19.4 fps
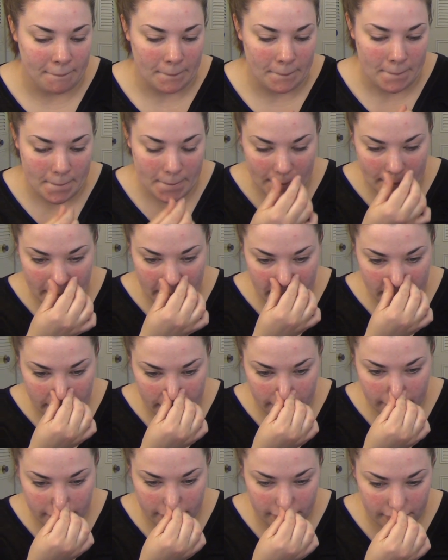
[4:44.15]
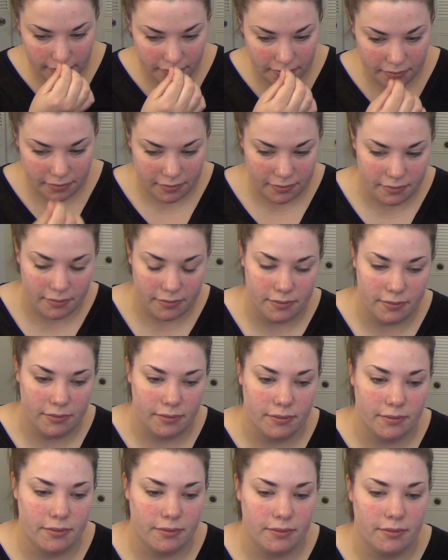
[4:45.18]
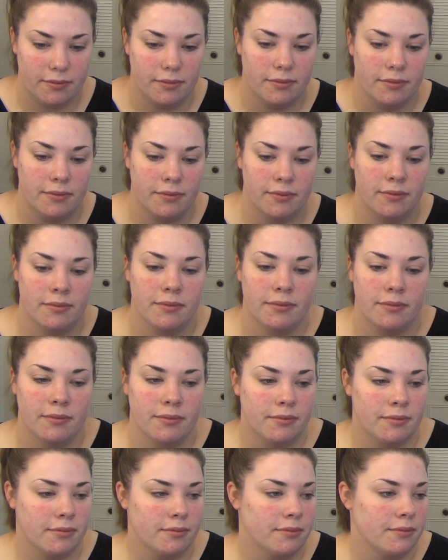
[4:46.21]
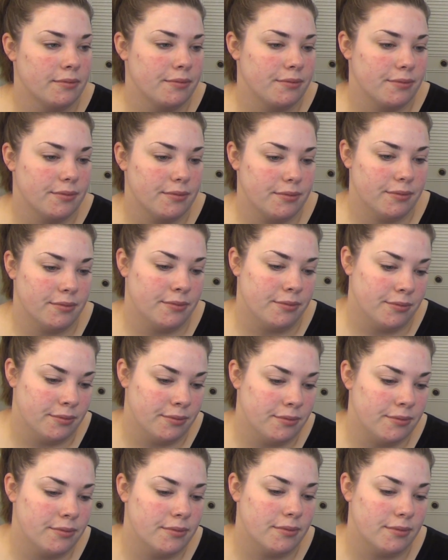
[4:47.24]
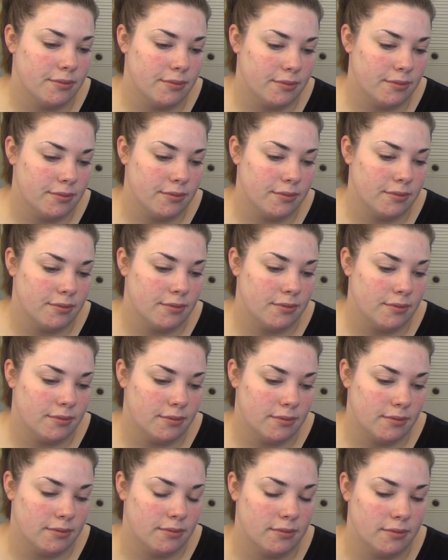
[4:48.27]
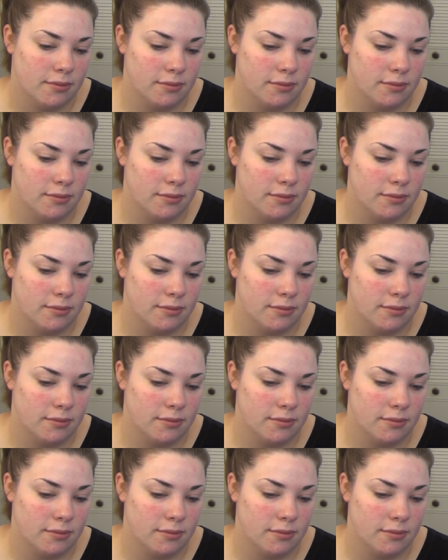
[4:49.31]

The person shown says nothing.